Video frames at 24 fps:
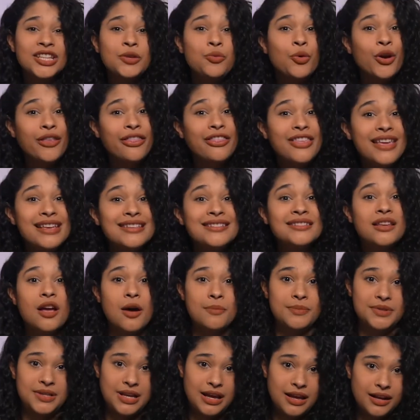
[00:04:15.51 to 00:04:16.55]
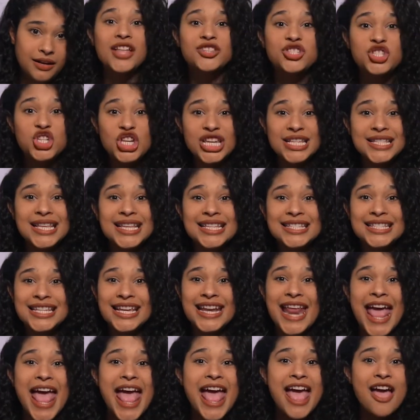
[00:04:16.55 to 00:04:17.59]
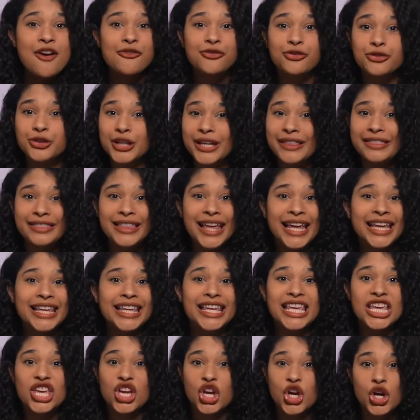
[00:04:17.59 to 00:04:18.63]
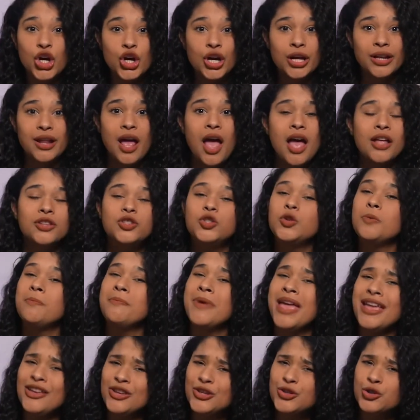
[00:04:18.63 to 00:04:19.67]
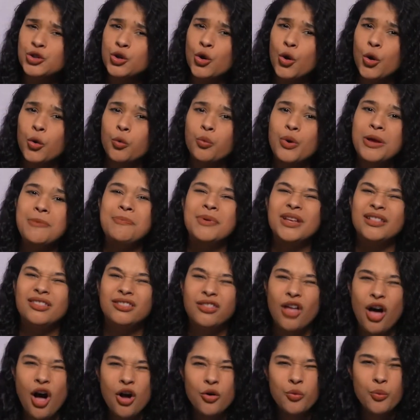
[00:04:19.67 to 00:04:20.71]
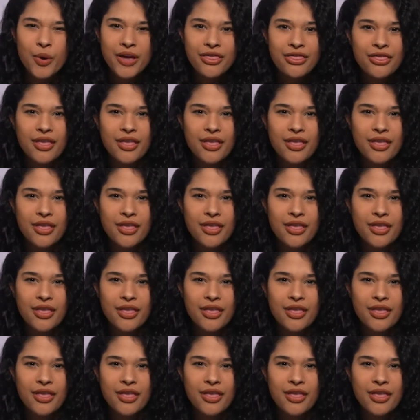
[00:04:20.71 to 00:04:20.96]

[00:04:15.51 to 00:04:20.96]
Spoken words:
where this comes in. Jesus did everything he could to make sure we belong with